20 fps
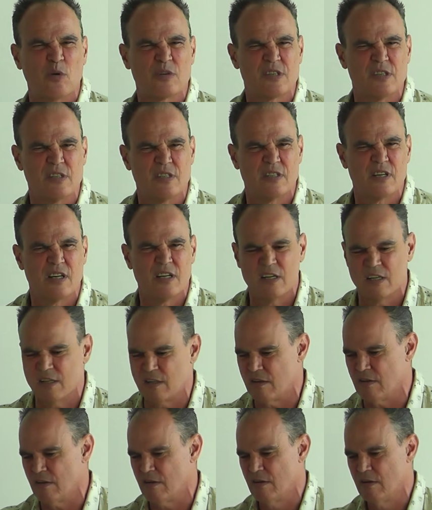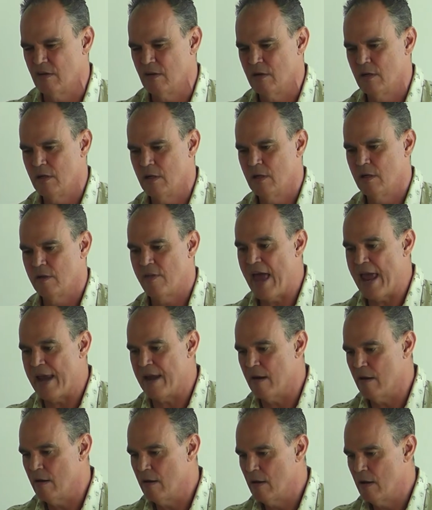oxen turned.
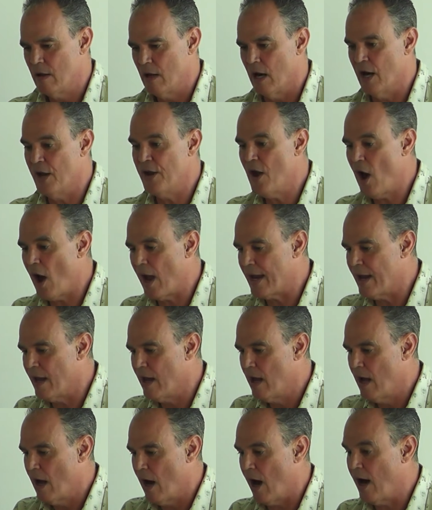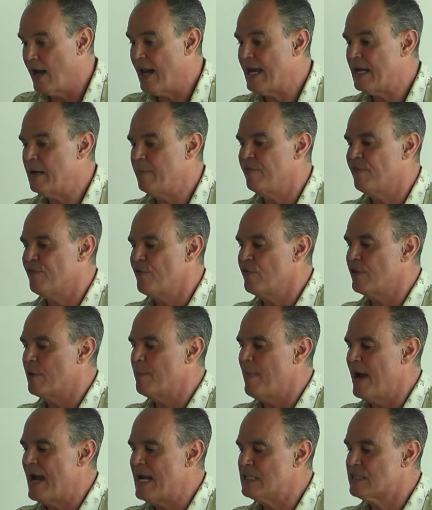Then, at night, I led him through
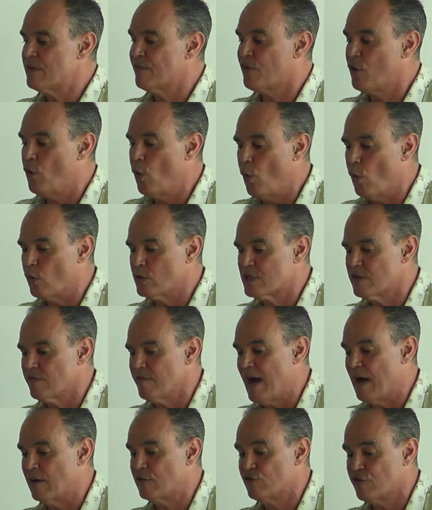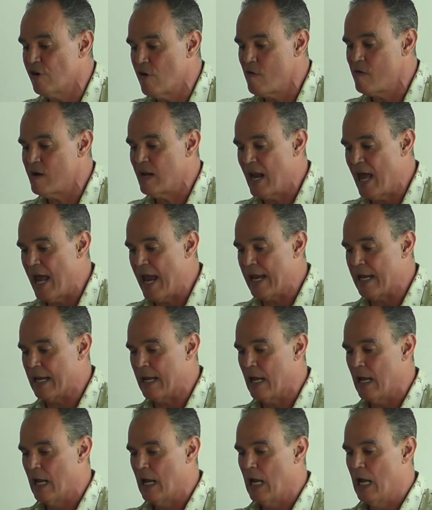the maze of courts around Drury Lane.
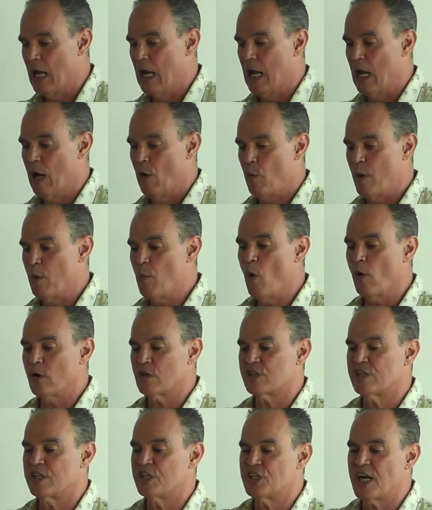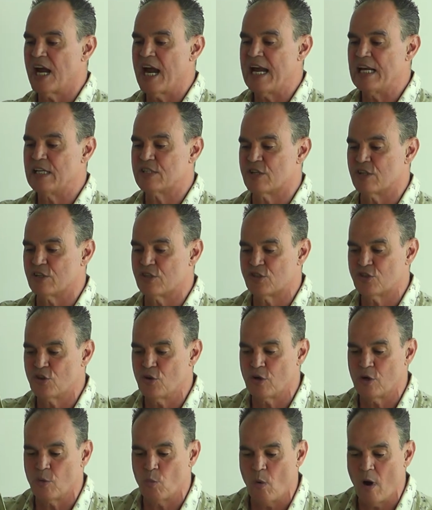We watched the jades that
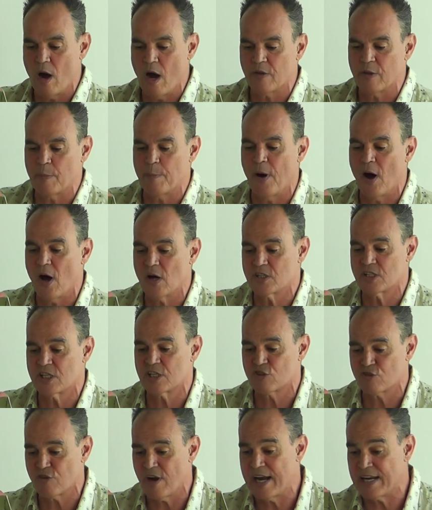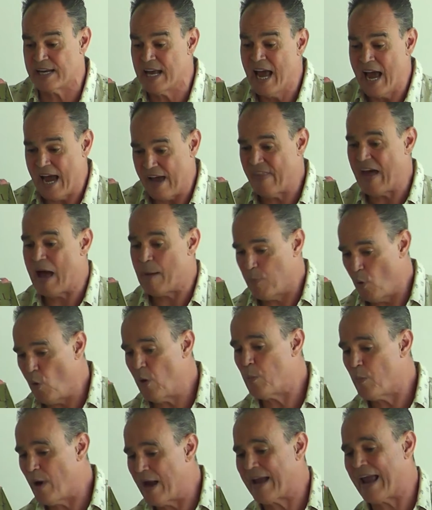stood and worked the passing trade at that
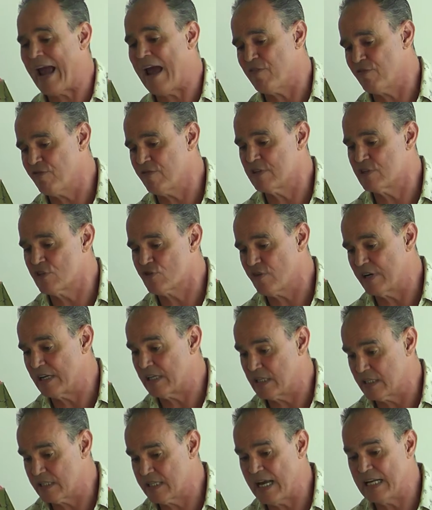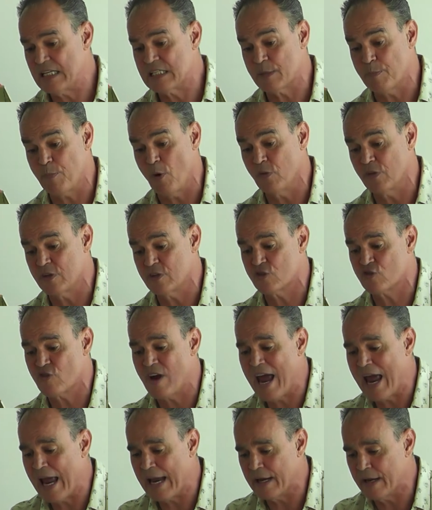point where Catherine Street descends upon the
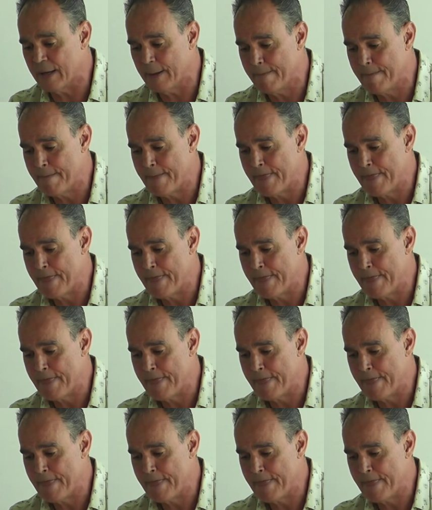Strand.